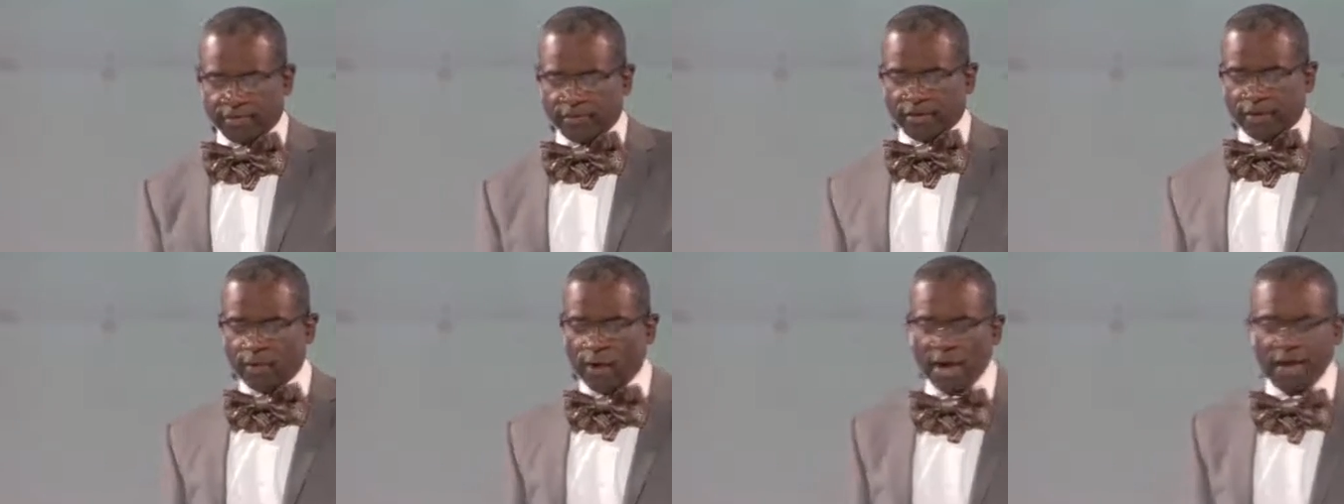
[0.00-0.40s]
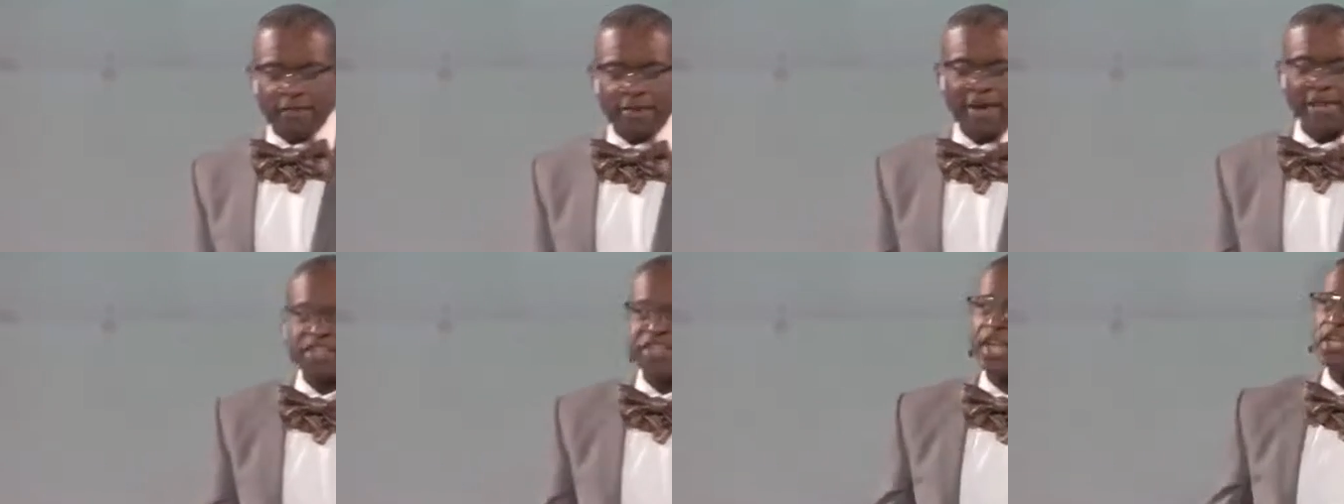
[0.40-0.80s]
Come on,
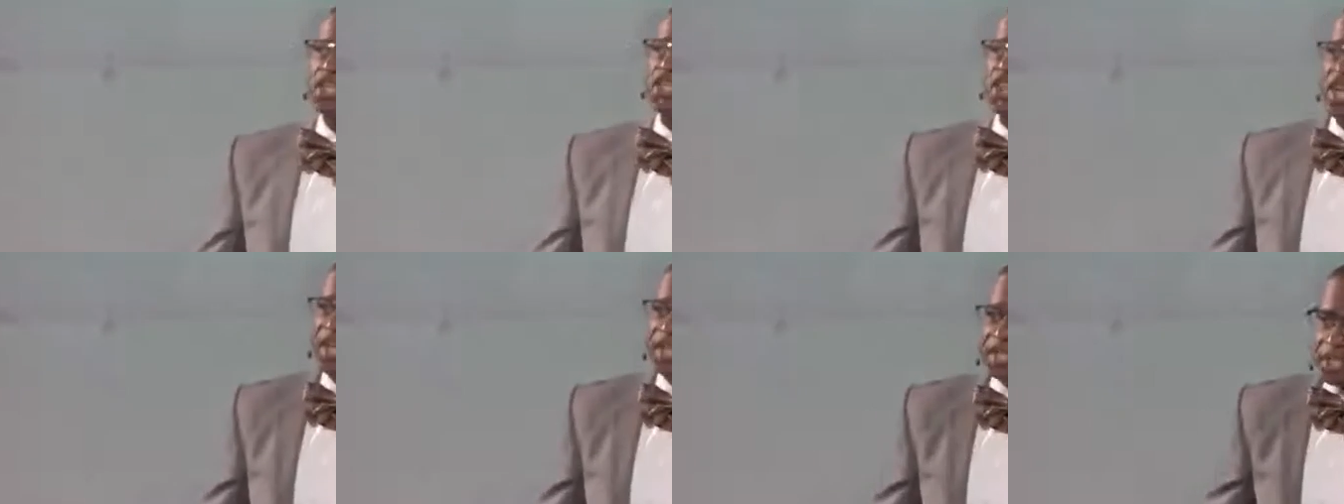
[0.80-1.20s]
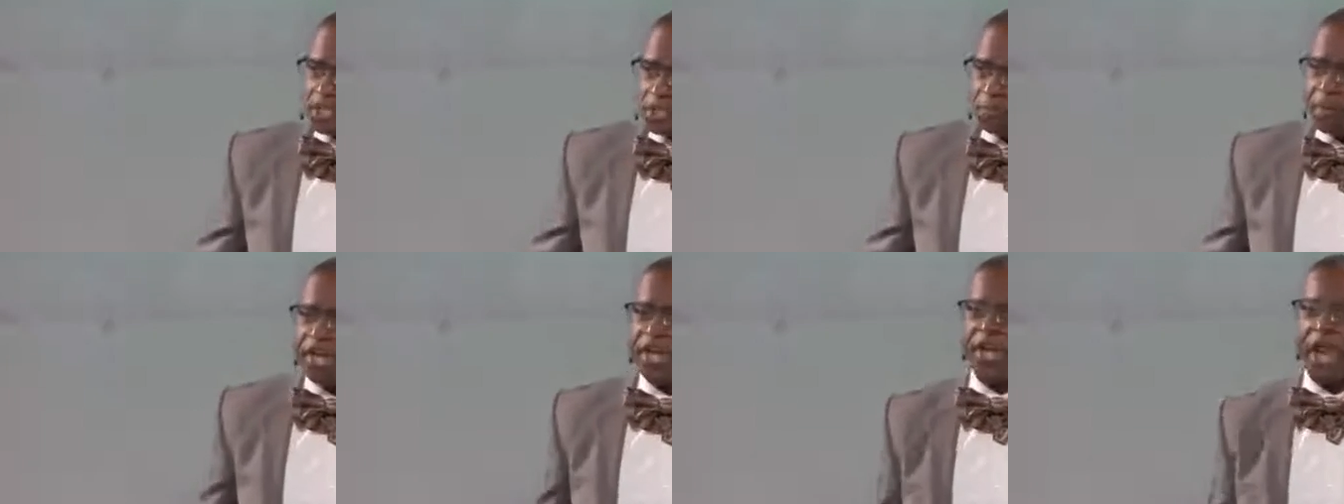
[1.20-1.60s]
everybody say, Jesus
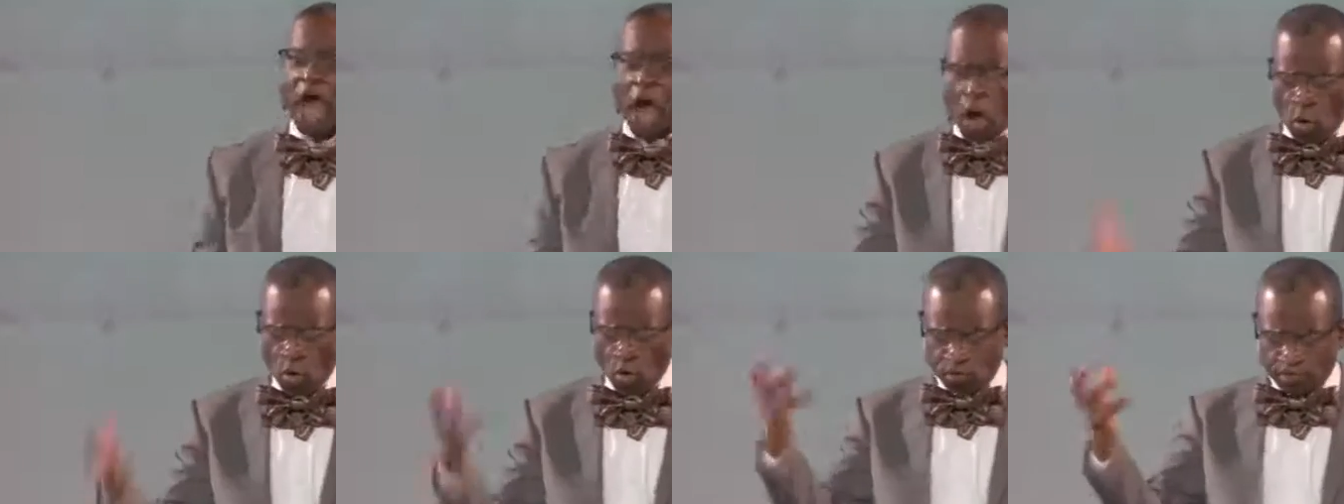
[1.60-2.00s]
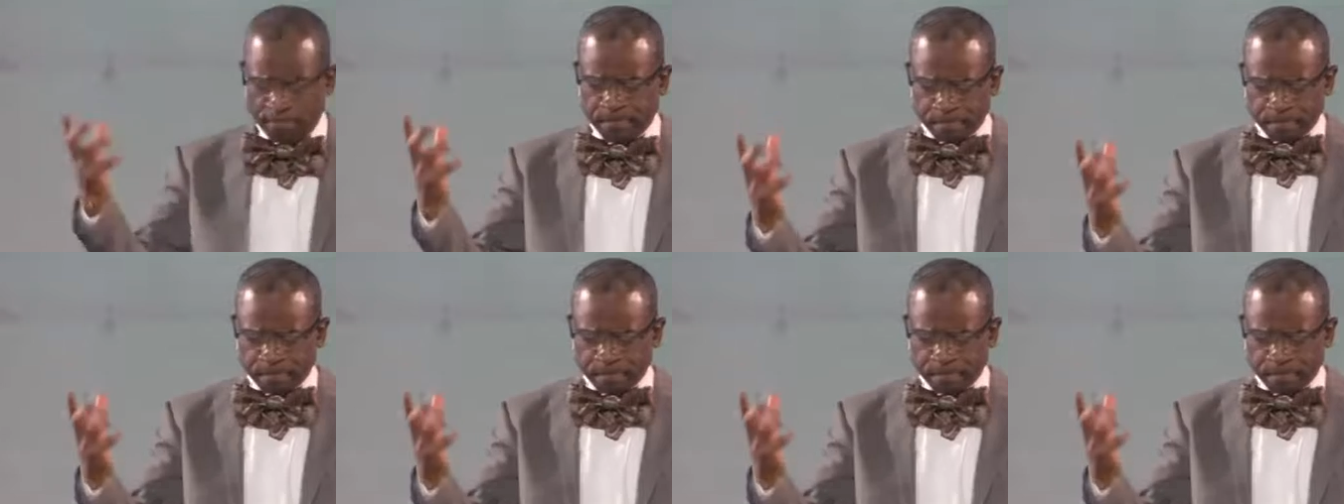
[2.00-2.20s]
be known.